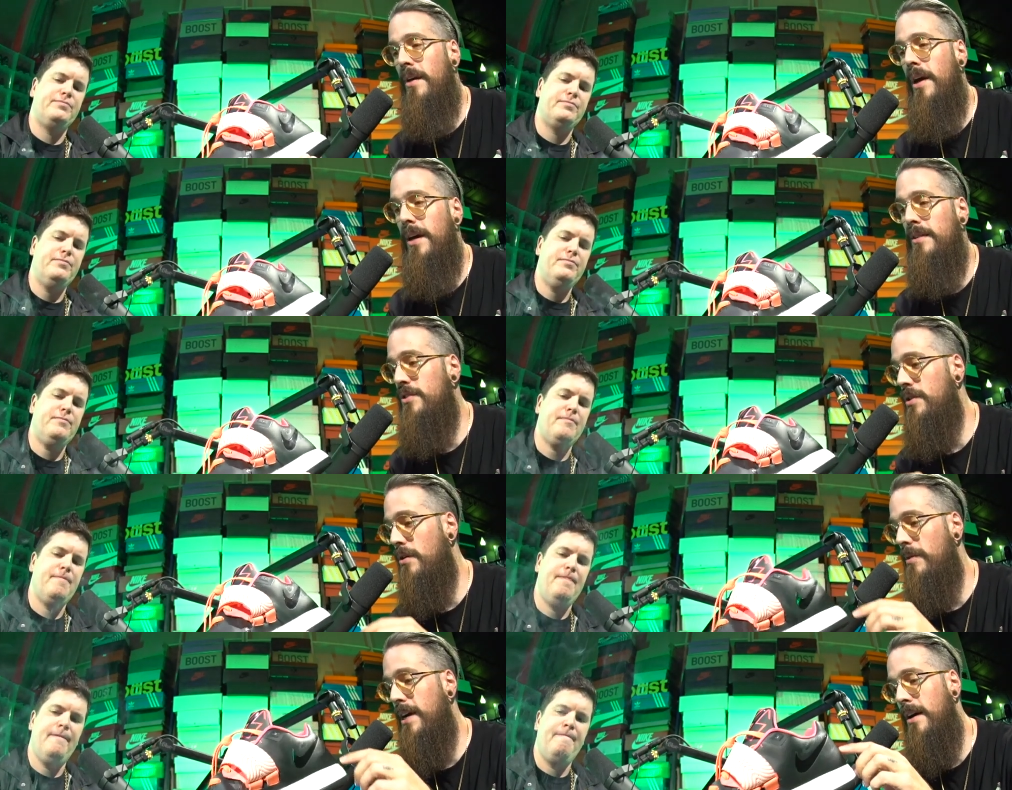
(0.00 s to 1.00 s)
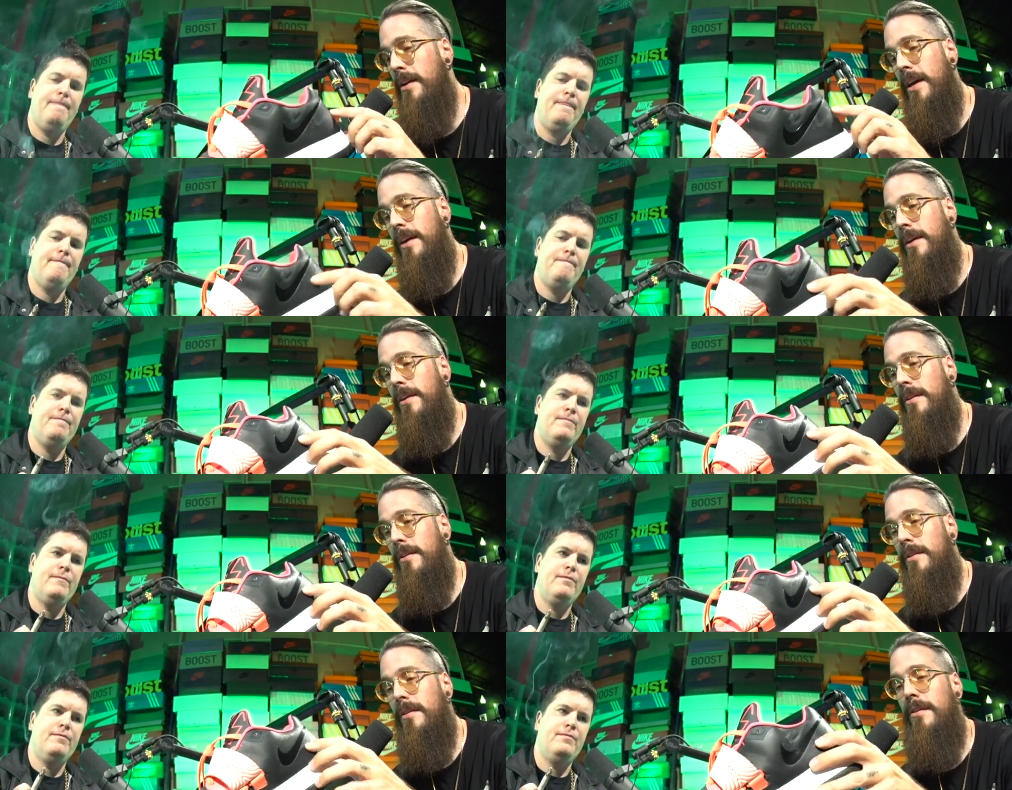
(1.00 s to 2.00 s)
Speaker 1: And so we got a
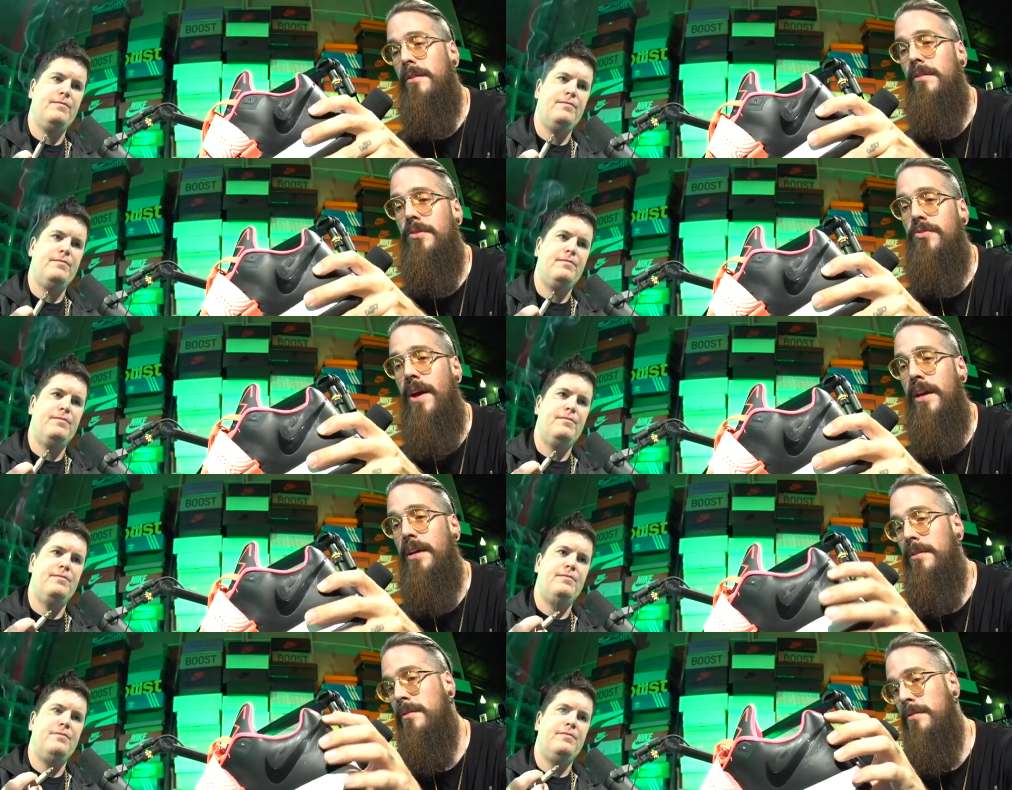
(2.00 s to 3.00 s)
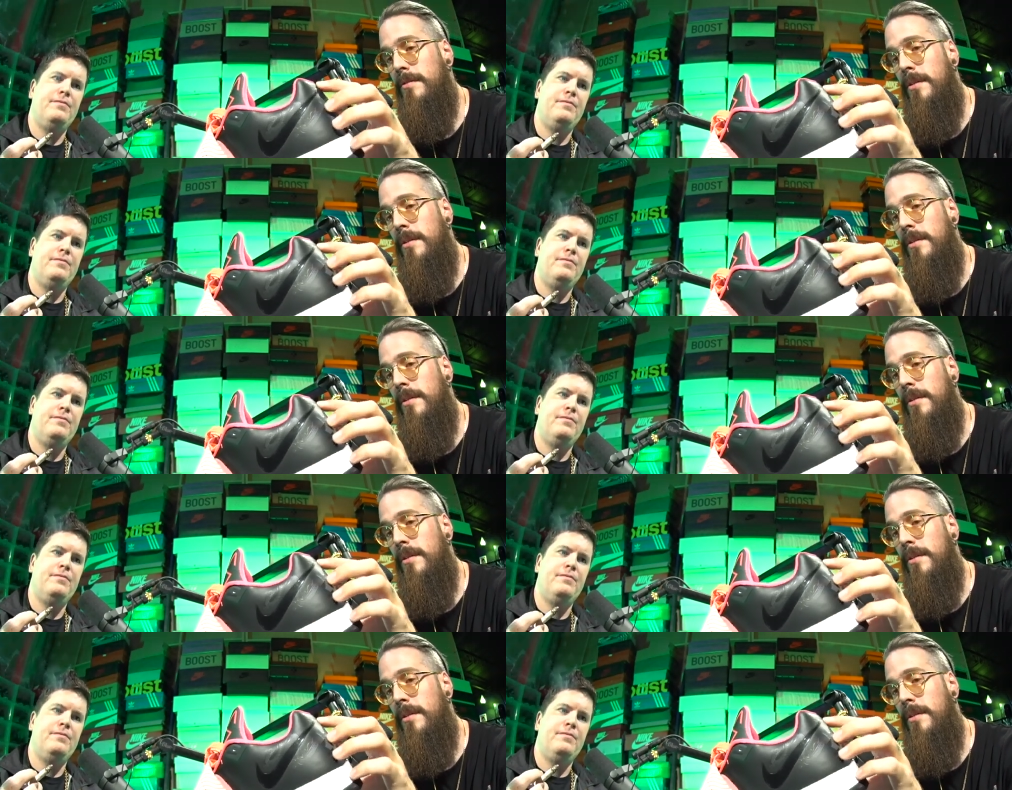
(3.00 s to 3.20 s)
dragon